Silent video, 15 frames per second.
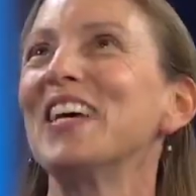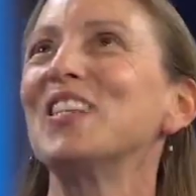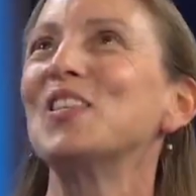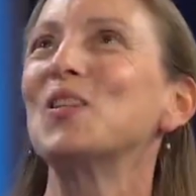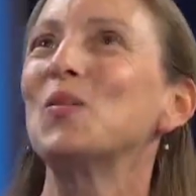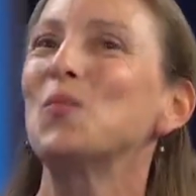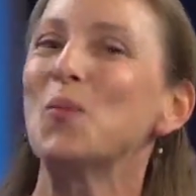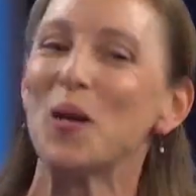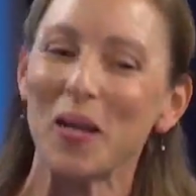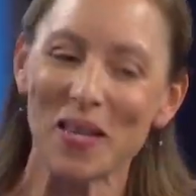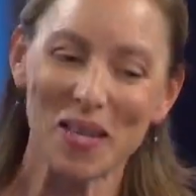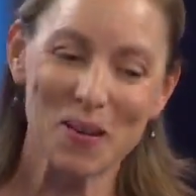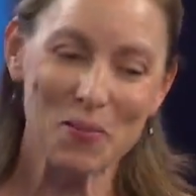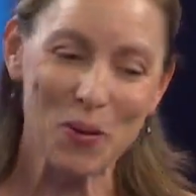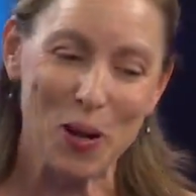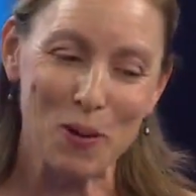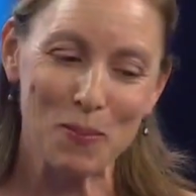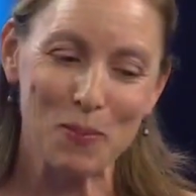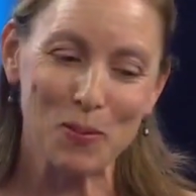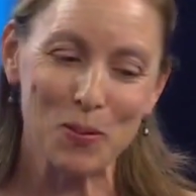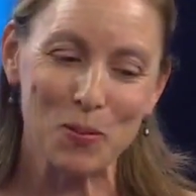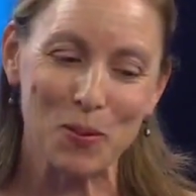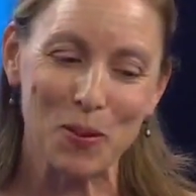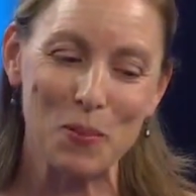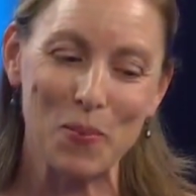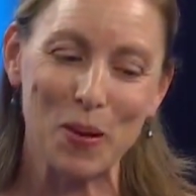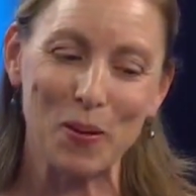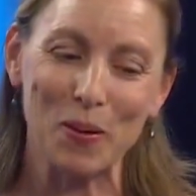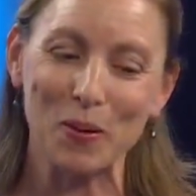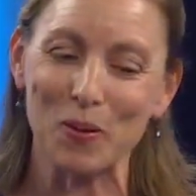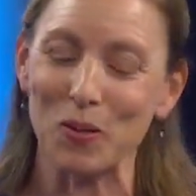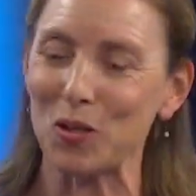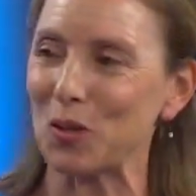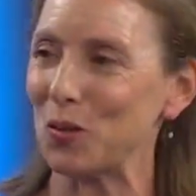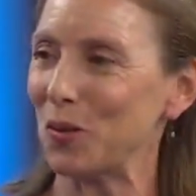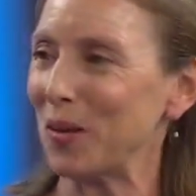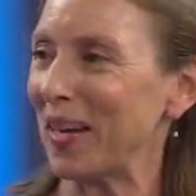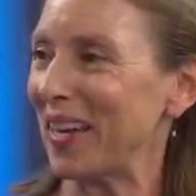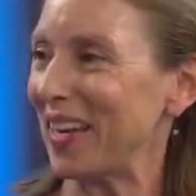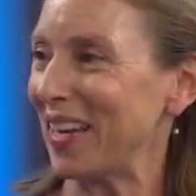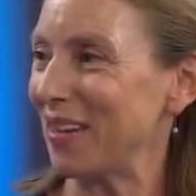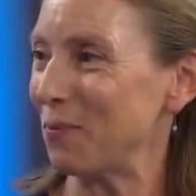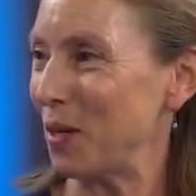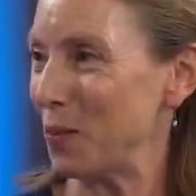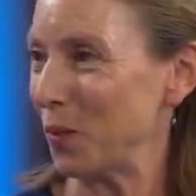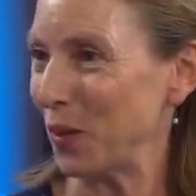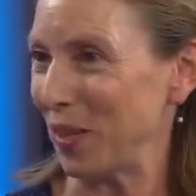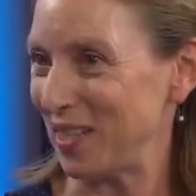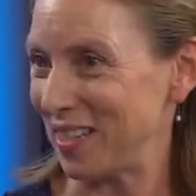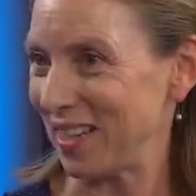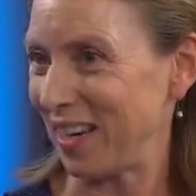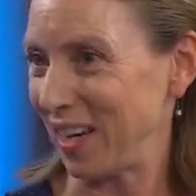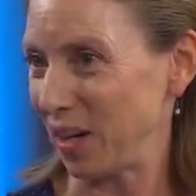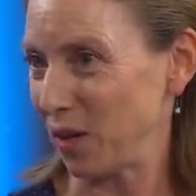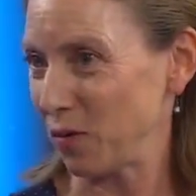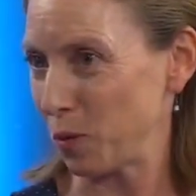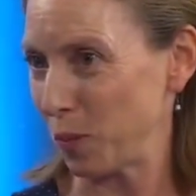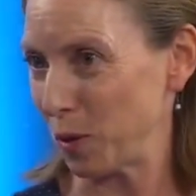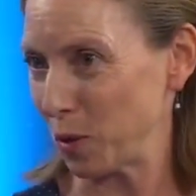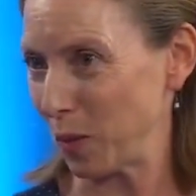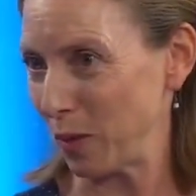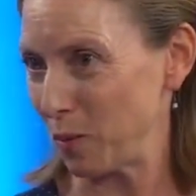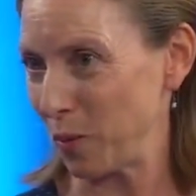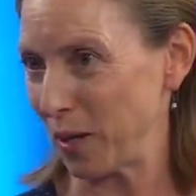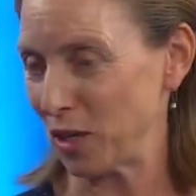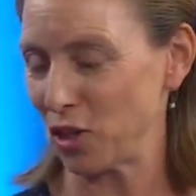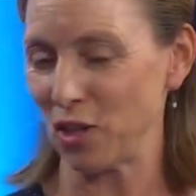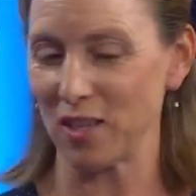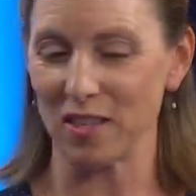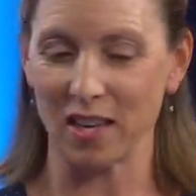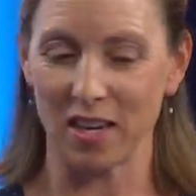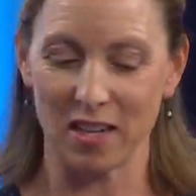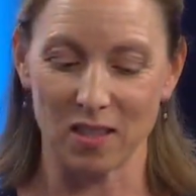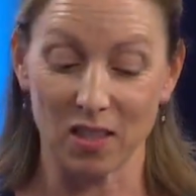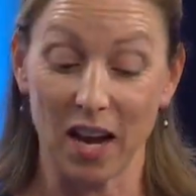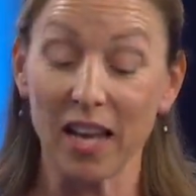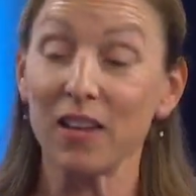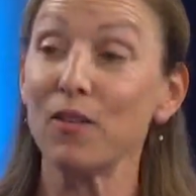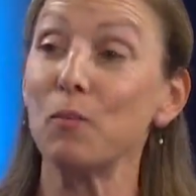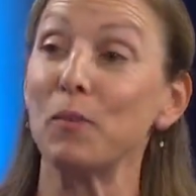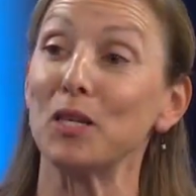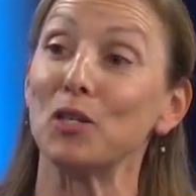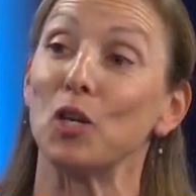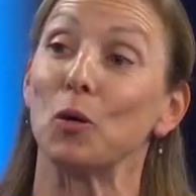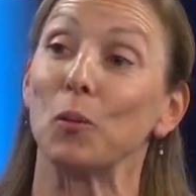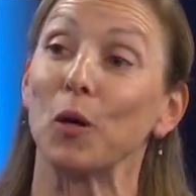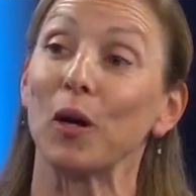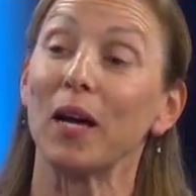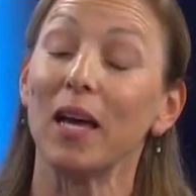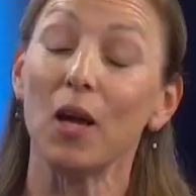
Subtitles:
So one of the problems, the barriers to getting people into care for postpartum depression is it's kind of a misnomer.